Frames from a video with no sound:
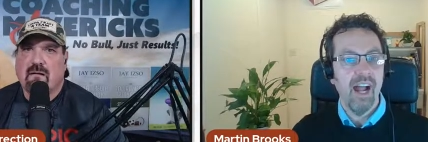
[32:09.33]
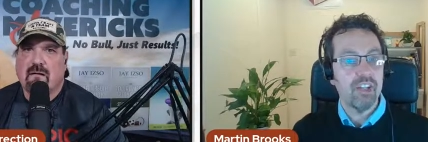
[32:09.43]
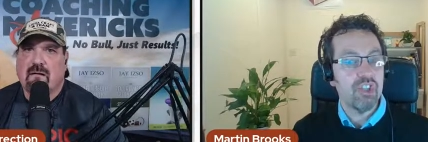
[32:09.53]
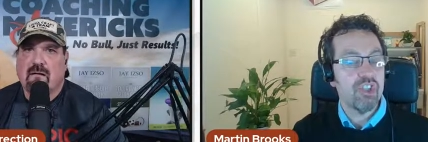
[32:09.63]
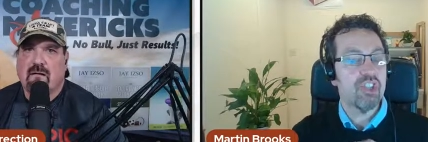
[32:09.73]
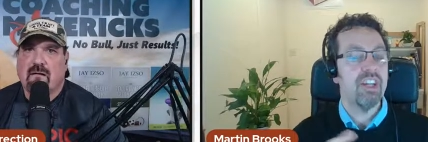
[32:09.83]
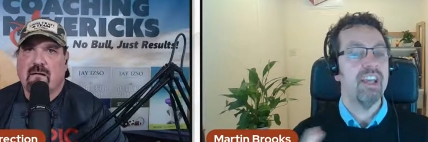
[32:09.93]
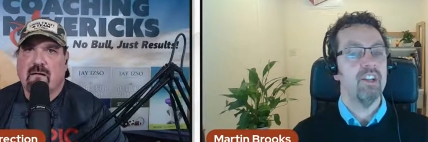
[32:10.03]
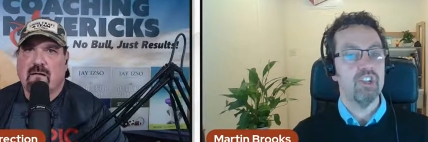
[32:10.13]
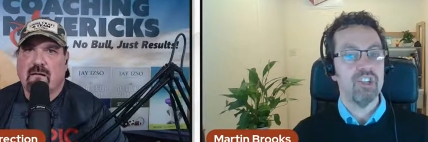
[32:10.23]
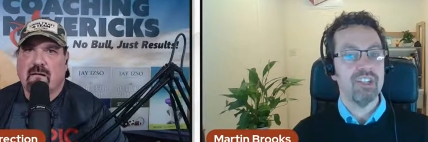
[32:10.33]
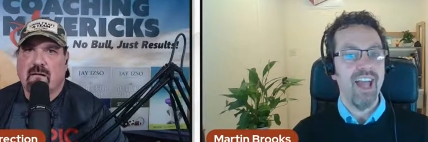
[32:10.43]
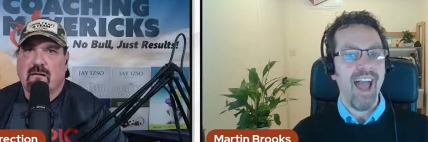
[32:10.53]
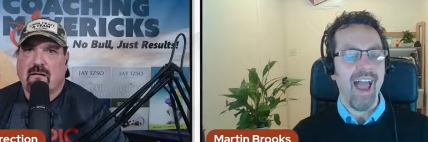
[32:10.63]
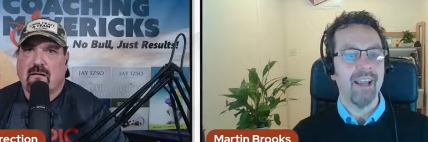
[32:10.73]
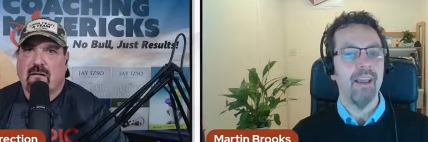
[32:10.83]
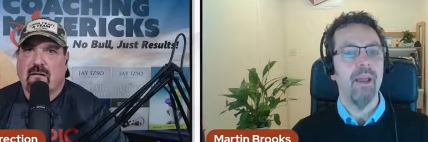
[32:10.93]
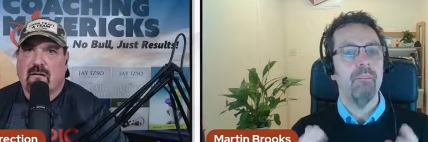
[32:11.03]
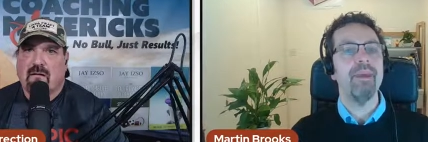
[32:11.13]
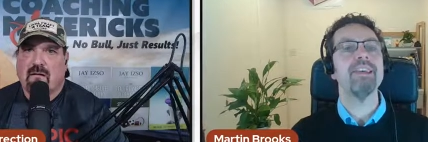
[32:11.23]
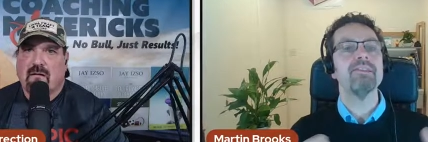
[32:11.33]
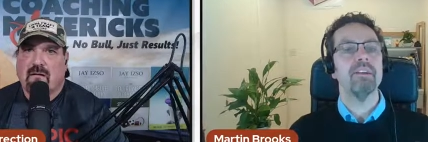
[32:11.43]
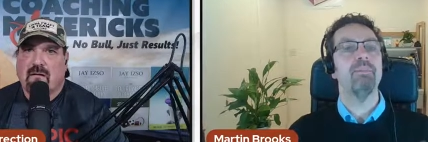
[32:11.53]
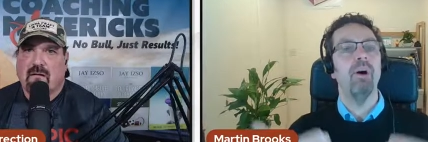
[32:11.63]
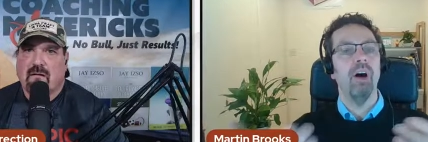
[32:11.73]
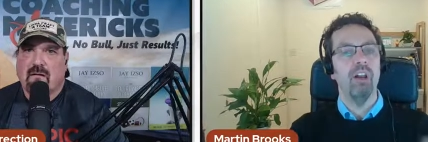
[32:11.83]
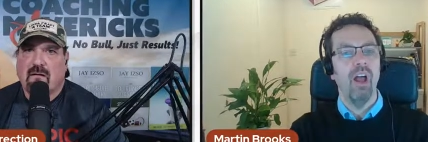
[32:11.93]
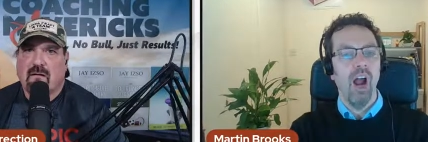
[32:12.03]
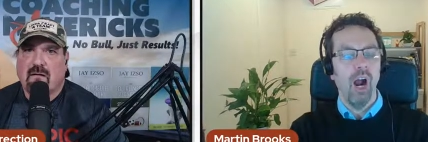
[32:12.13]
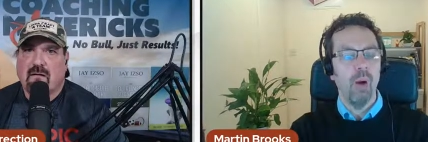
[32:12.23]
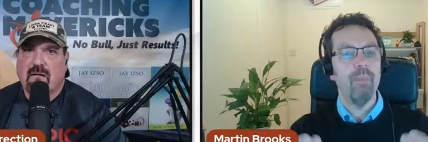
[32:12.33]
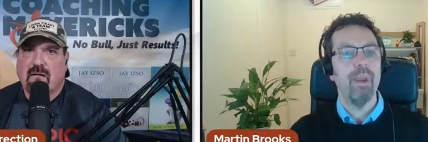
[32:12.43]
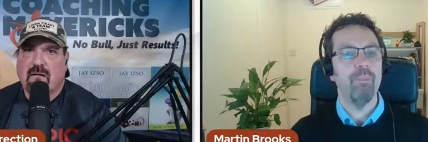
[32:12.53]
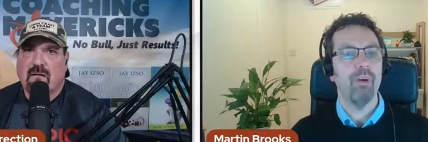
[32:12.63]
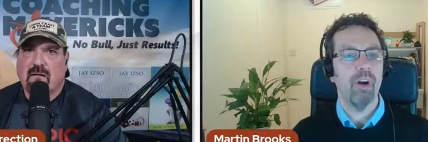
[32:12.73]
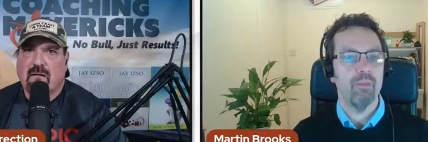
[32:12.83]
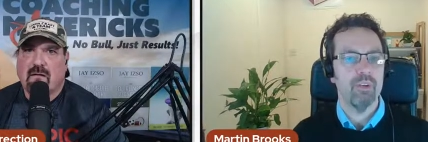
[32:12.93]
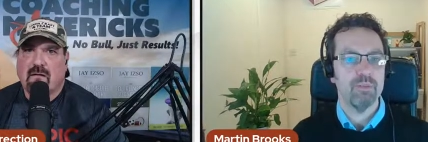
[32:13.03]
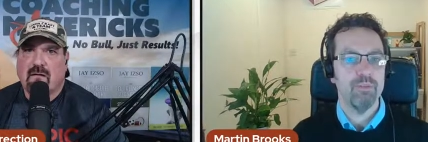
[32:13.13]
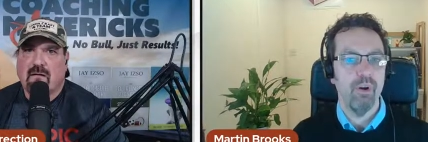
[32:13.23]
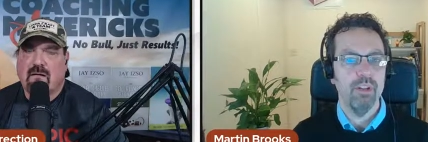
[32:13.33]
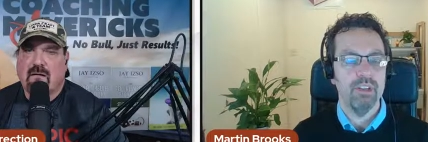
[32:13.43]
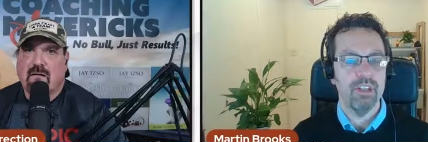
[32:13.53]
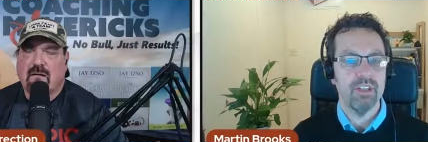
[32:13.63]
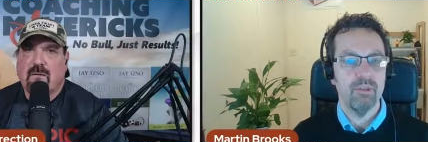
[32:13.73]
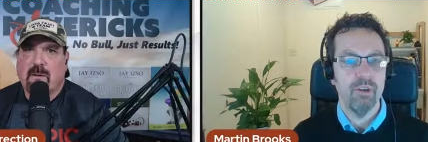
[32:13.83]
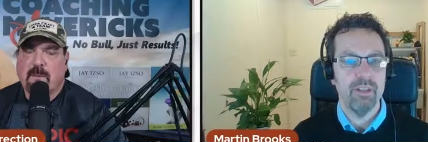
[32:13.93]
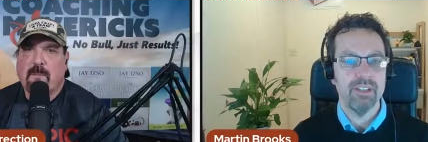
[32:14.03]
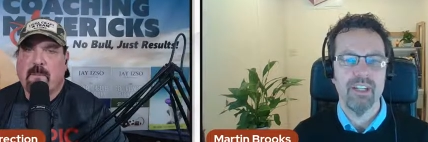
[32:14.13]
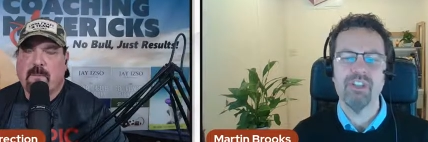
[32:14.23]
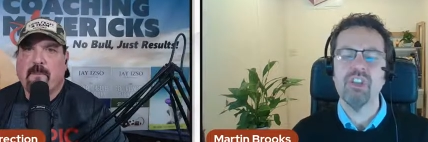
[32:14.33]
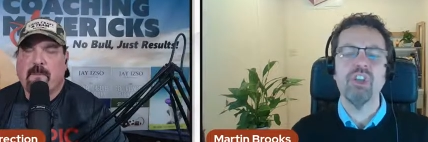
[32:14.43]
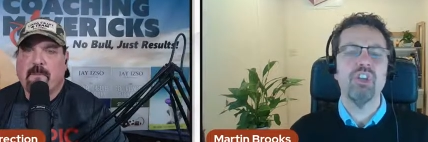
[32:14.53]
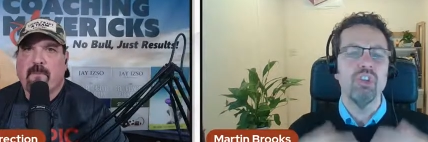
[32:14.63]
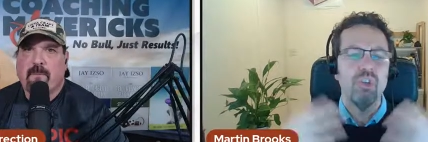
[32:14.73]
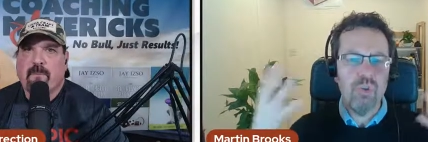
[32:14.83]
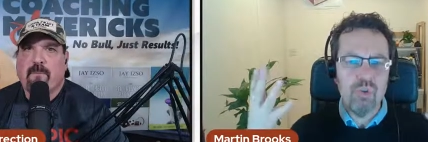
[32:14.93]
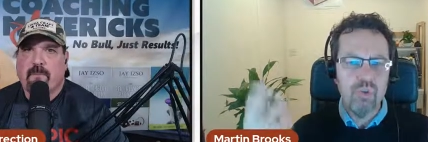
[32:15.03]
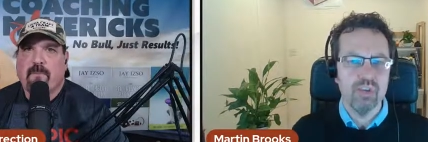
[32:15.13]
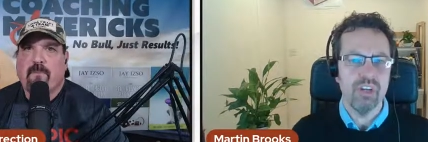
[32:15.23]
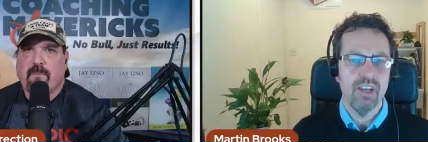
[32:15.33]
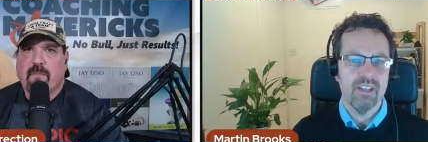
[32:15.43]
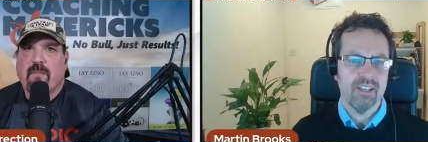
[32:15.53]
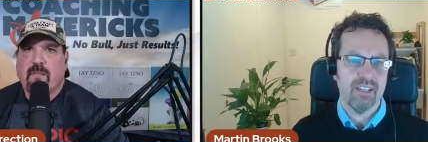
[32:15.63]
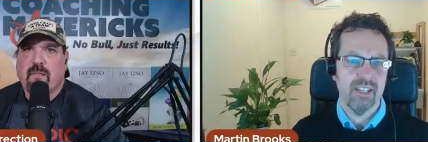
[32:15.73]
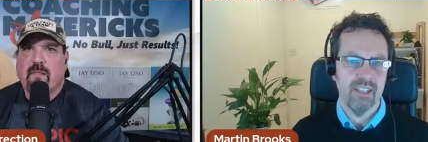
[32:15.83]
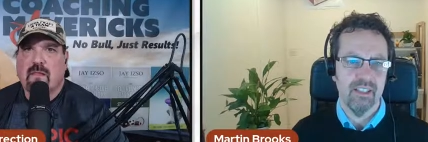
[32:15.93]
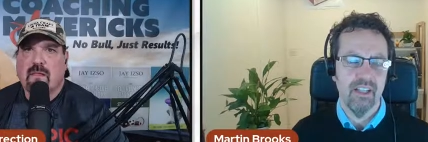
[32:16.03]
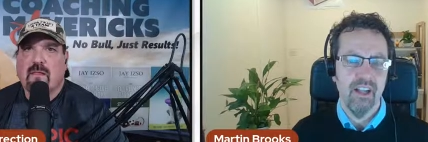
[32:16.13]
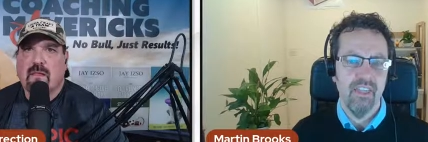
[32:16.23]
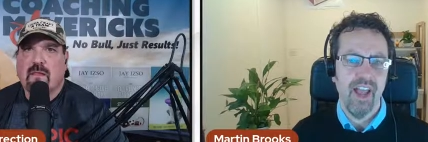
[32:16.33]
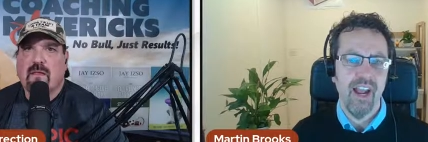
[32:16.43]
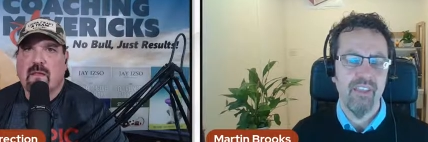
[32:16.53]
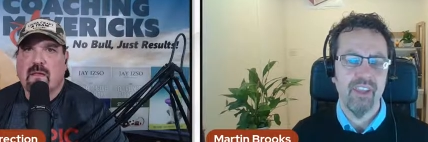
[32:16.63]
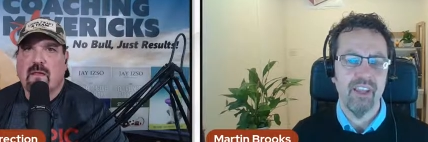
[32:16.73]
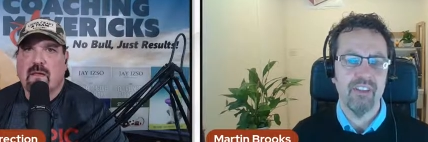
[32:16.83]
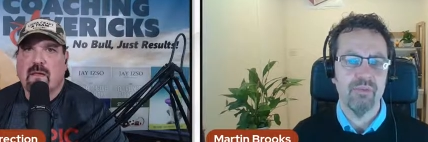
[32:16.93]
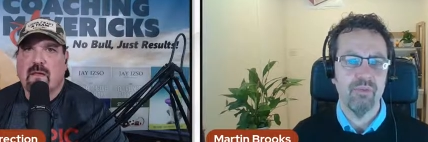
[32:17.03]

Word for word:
Speaker 1: and change tack based upon how people are responding to what we said is a huge skill that I think is